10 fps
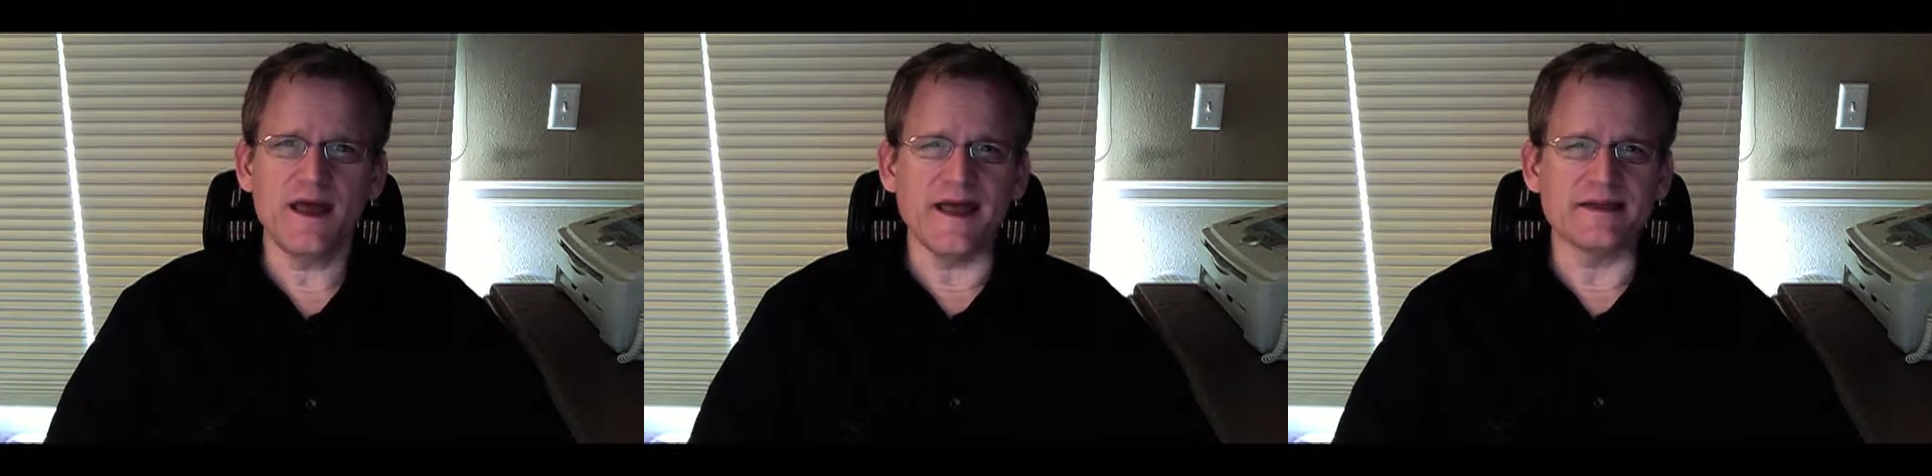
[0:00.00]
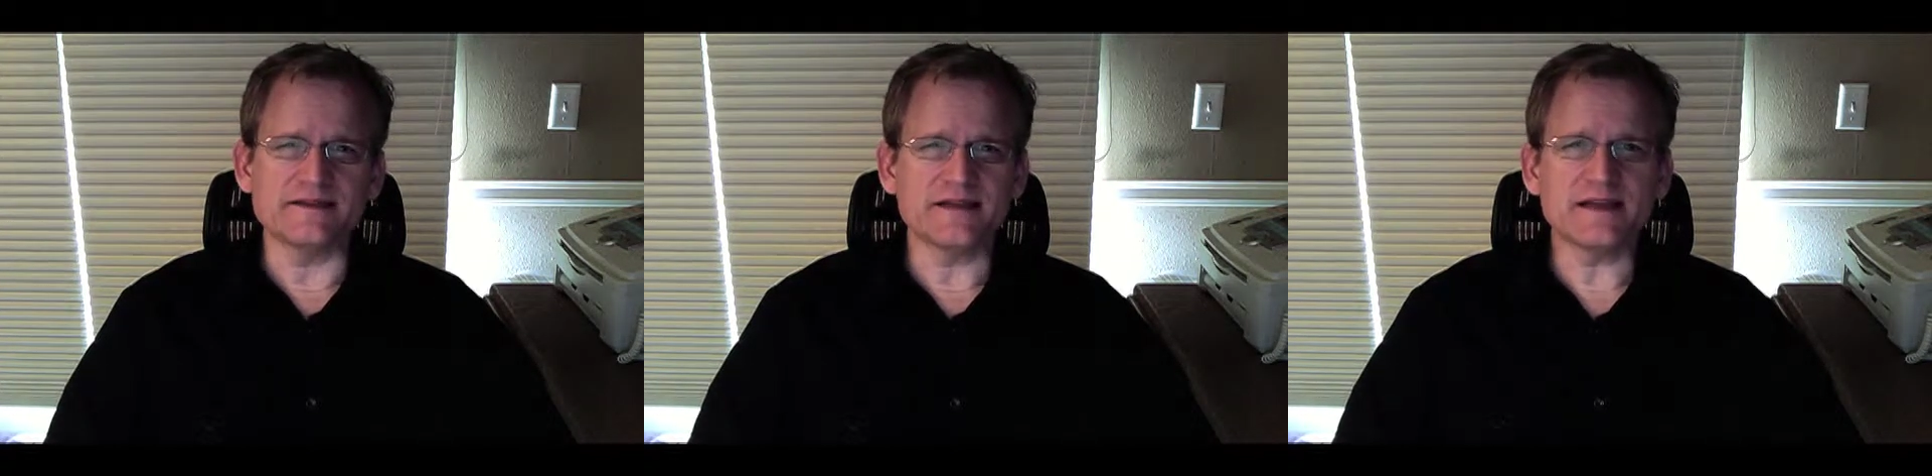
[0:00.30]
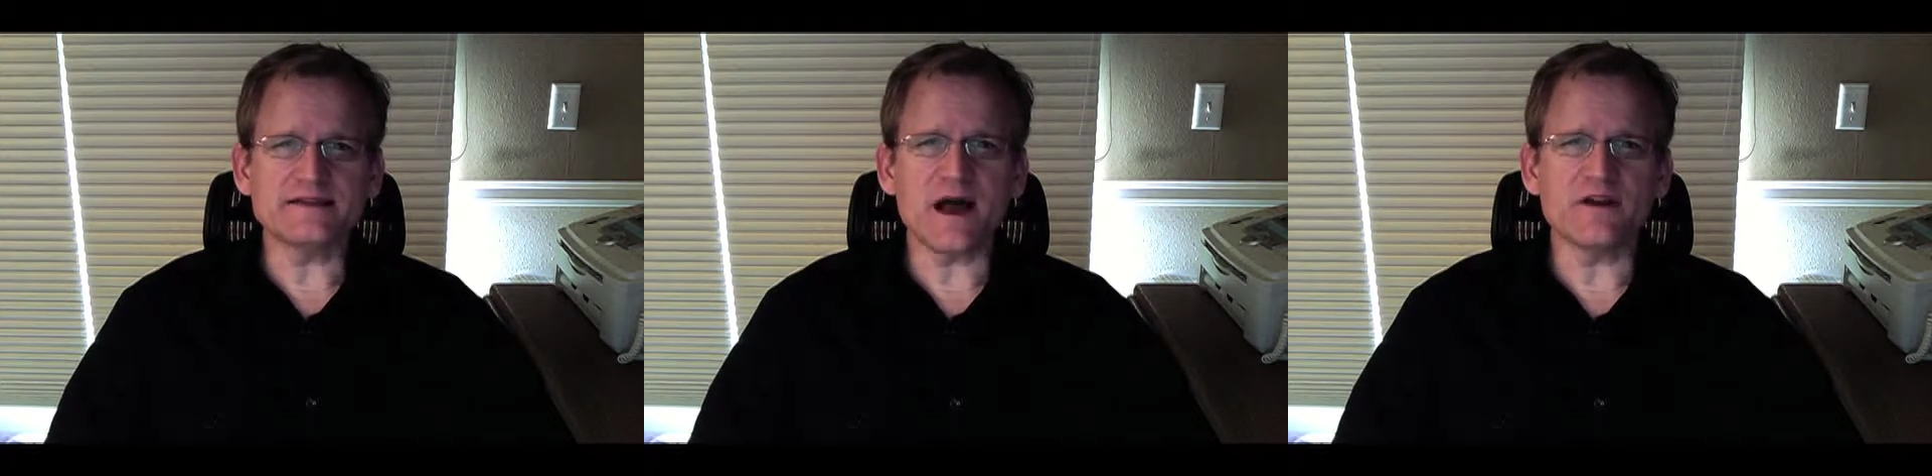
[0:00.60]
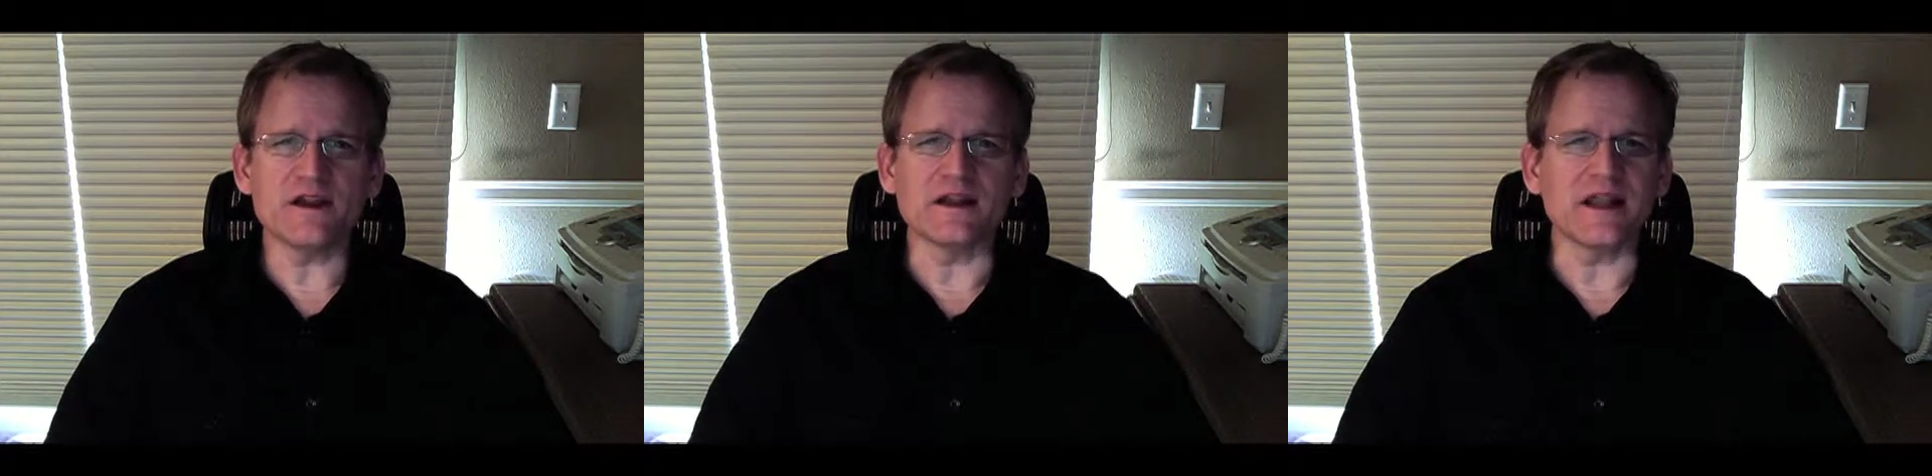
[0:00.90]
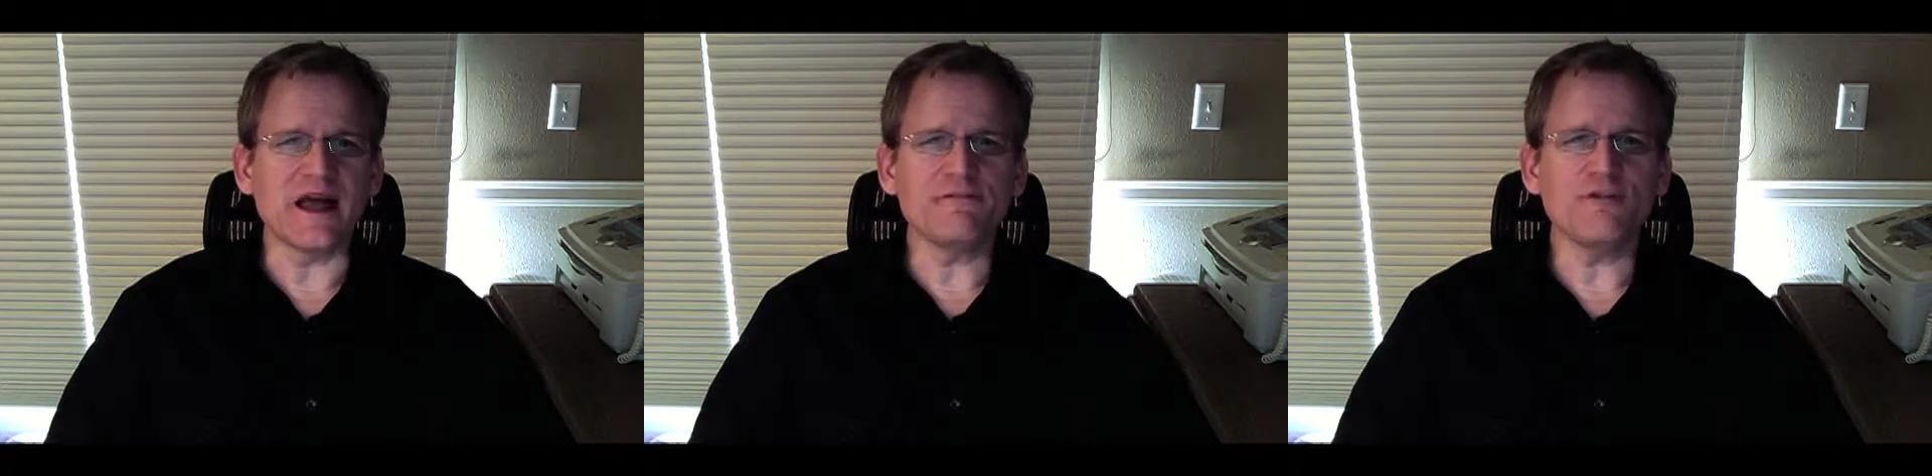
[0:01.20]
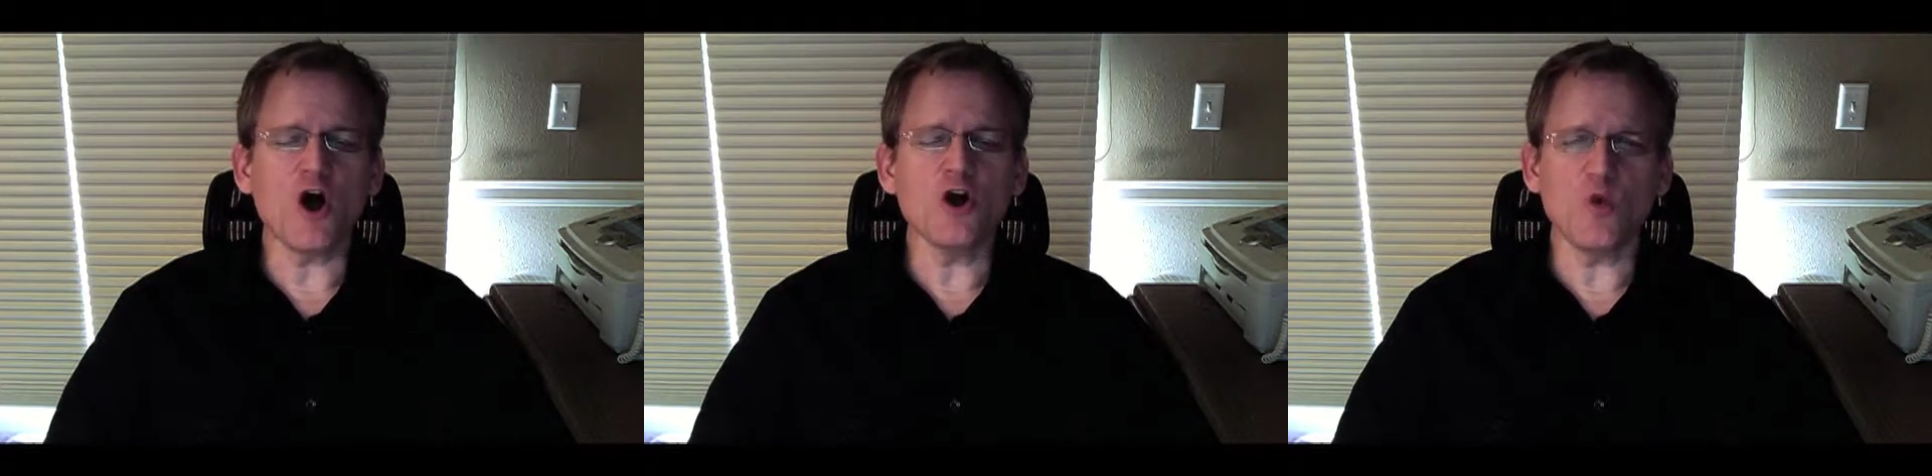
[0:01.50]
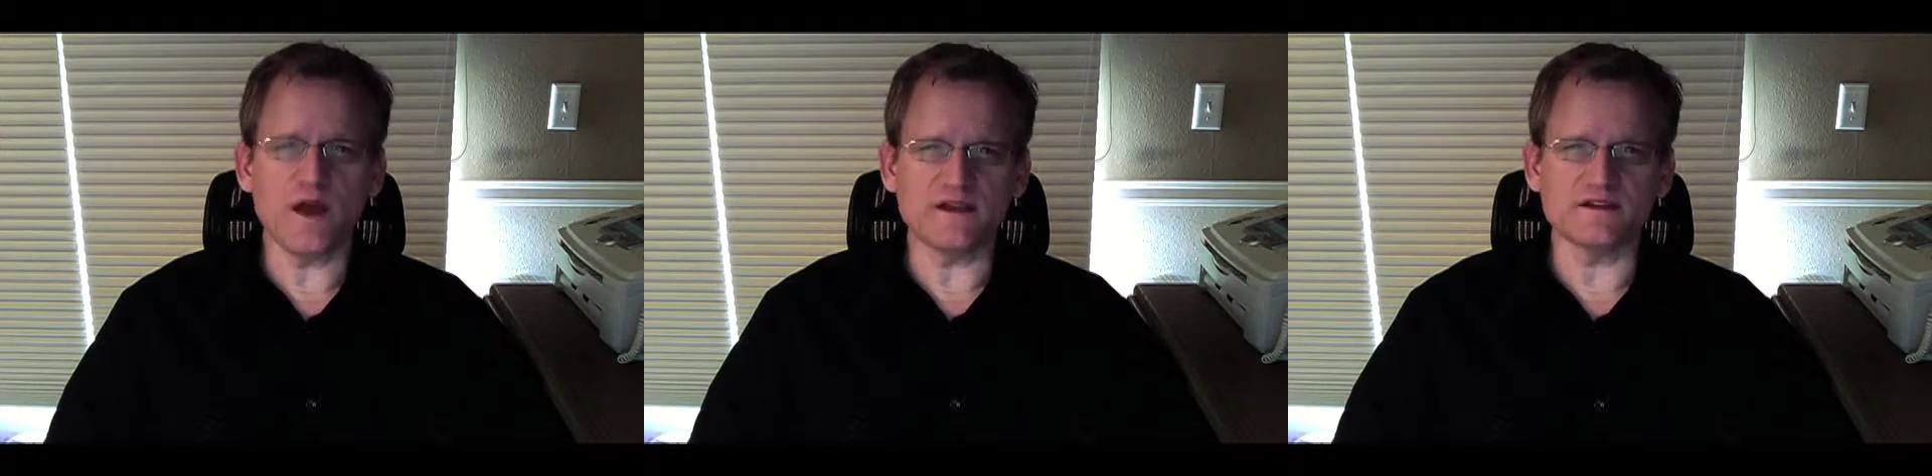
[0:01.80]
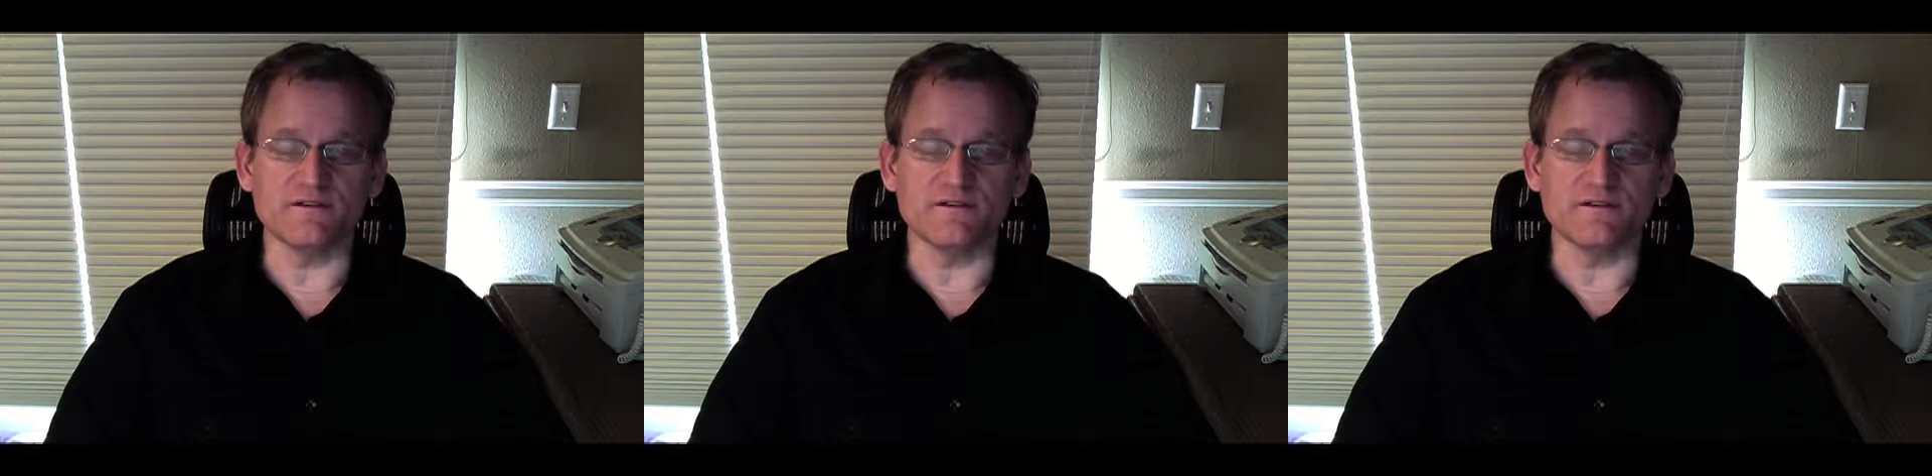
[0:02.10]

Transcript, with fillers: and sets out on a lifelong quest to